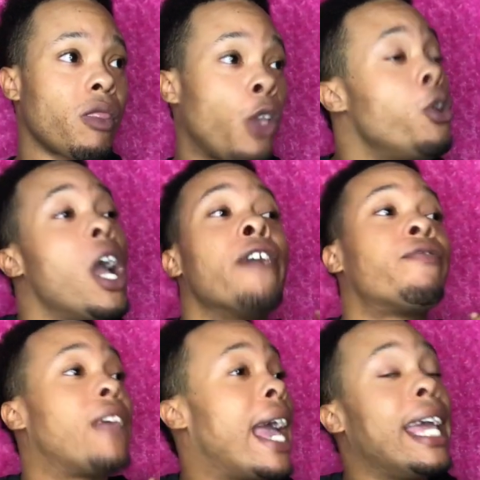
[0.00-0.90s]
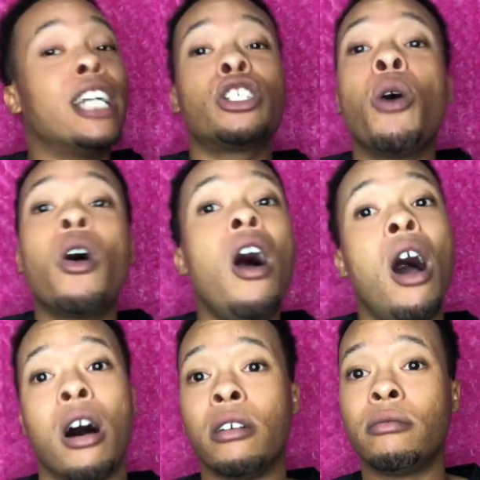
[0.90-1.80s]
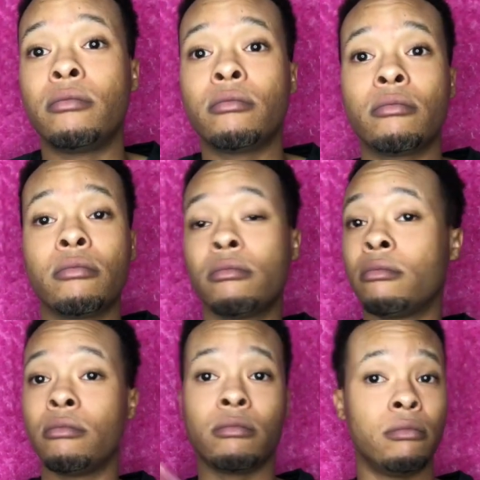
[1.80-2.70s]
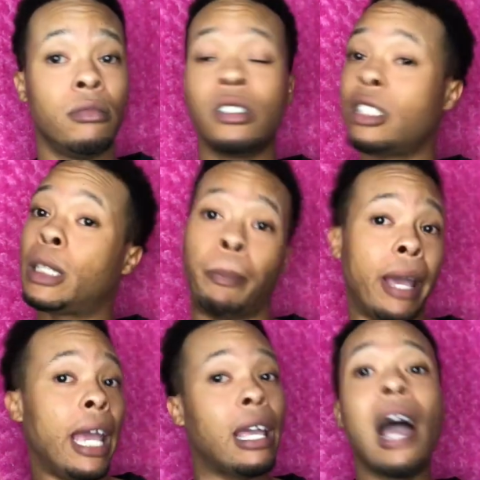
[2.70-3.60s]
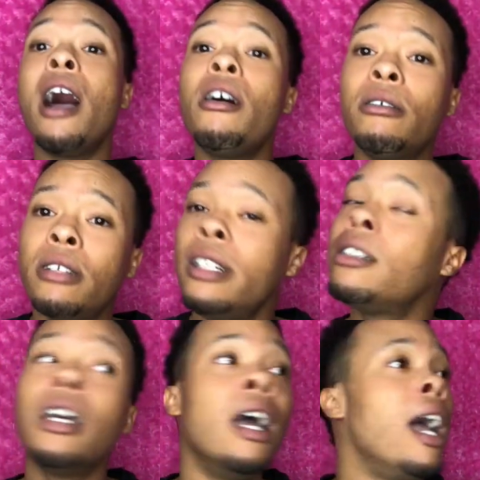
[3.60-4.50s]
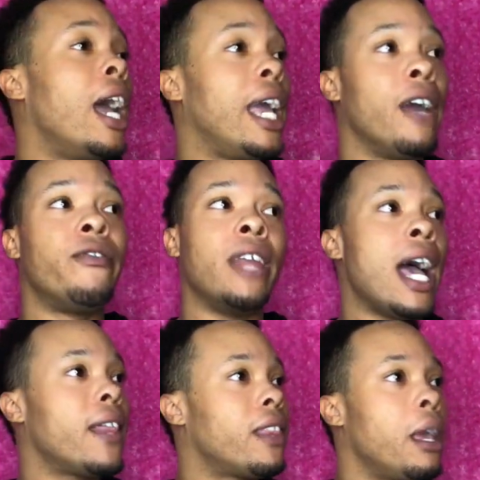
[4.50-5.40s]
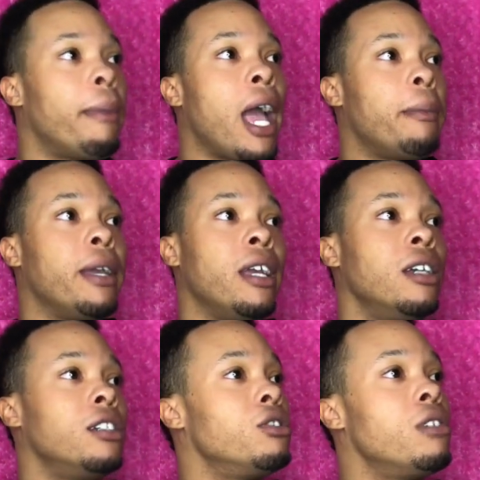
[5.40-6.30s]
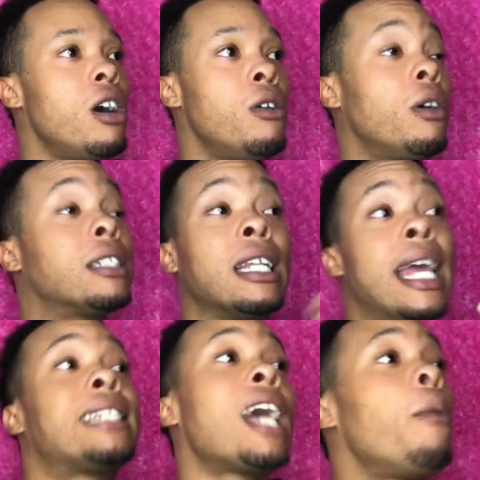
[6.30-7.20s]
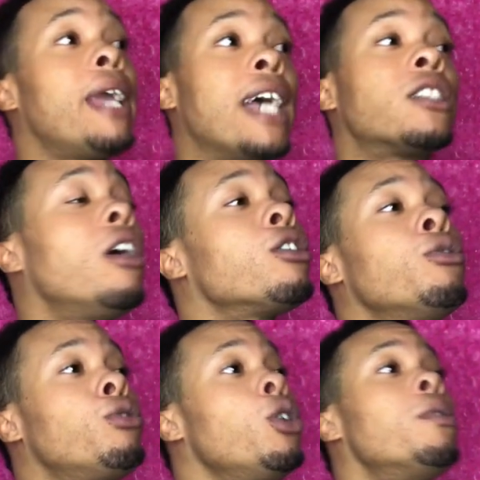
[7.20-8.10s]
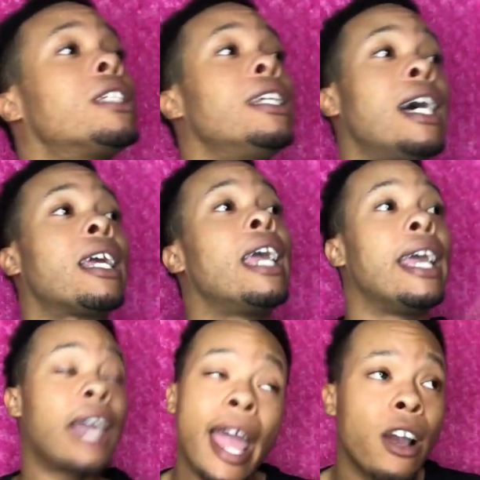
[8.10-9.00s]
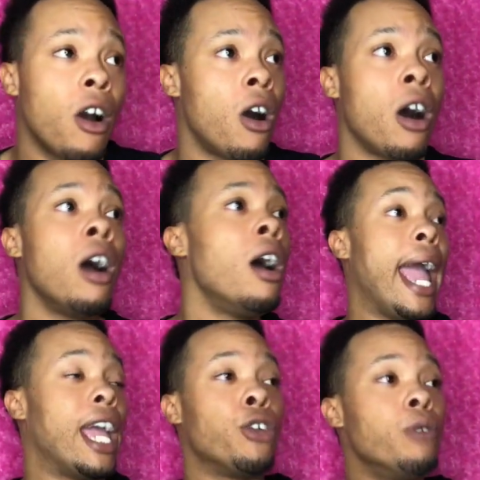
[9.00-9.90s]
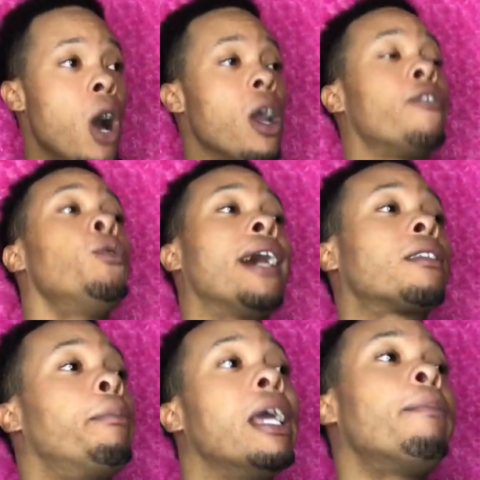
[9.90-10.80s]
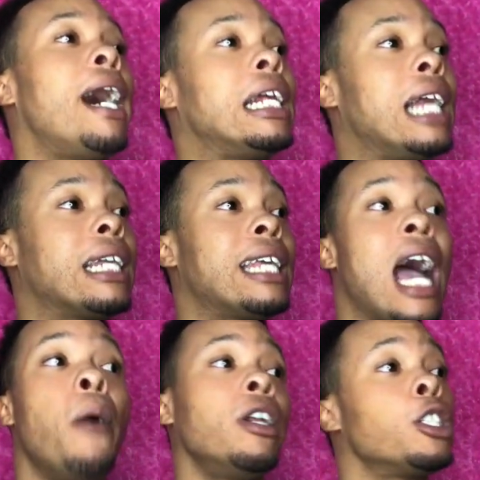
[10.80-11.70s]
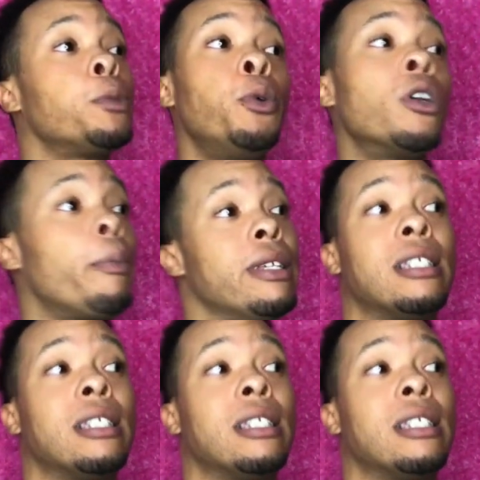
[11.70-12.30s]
you know, if that is your car, speak on it. If not, then baby, you know, because the next time we had saw you, you was getting out of King Kane car. And, you know, if you got the big body like that, I would have just pulled up in